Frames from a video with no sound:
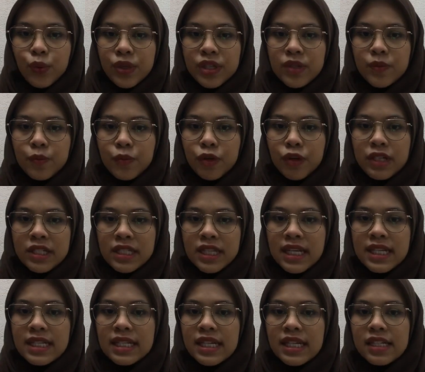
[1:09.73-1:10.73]
which
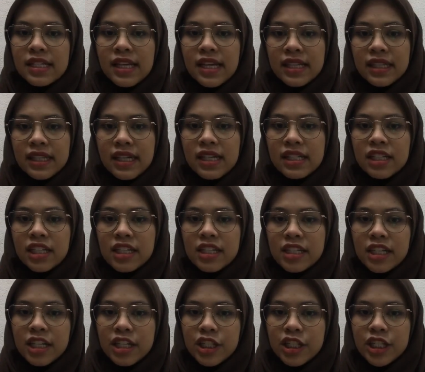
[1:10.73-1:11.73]
process the data
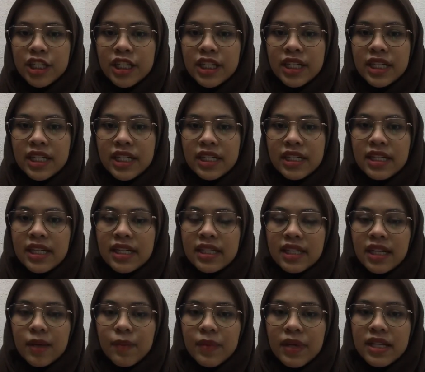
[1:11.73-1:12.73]
transaction in
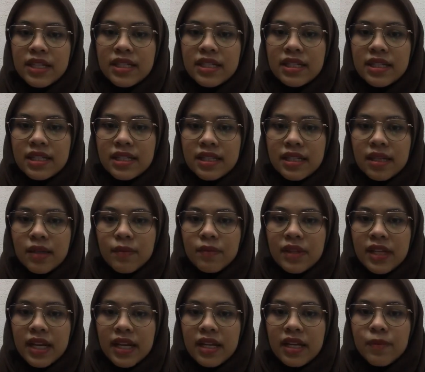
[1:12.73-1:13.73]
database system
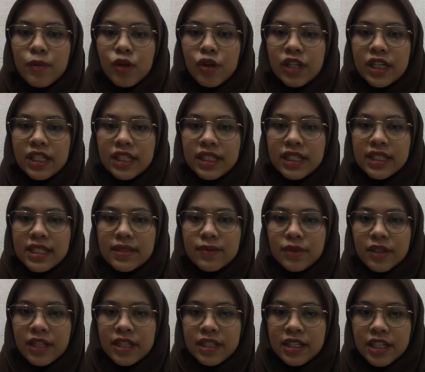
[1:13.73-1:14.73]
that monitors
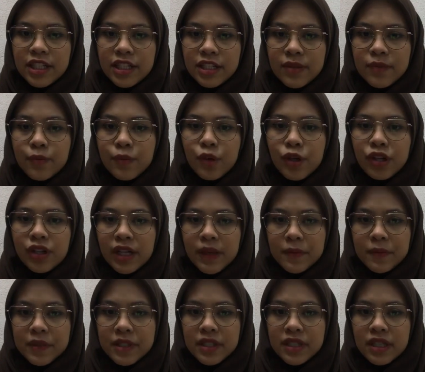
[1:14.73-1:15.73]
transaction
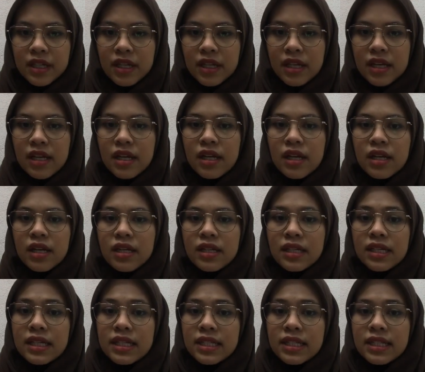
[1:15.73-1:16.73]
programs.
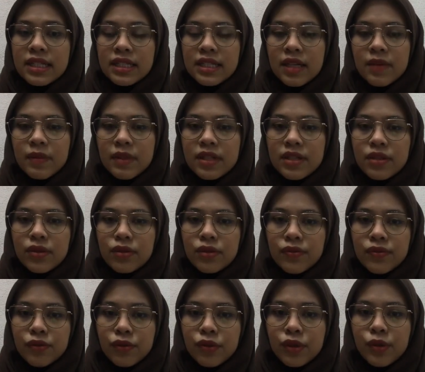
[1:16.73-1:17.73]
The system is
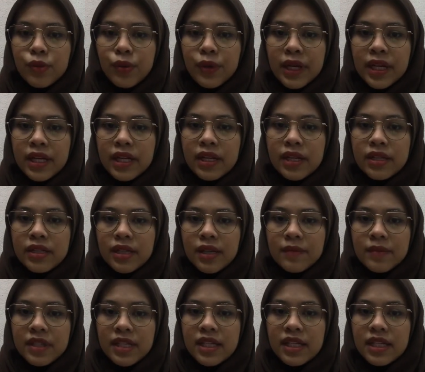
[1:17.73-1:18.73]
useful when
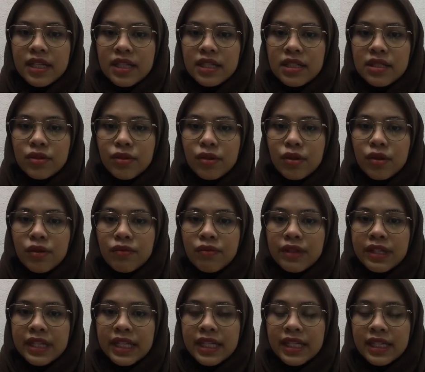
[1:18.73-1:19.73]
something is sold
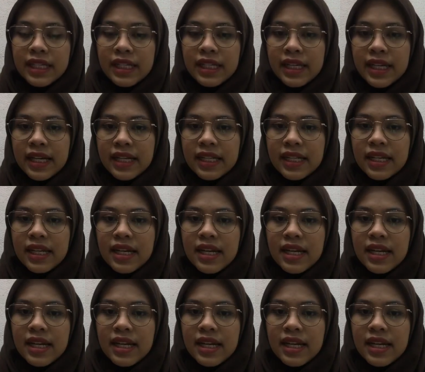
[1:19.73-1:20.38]
over the internet.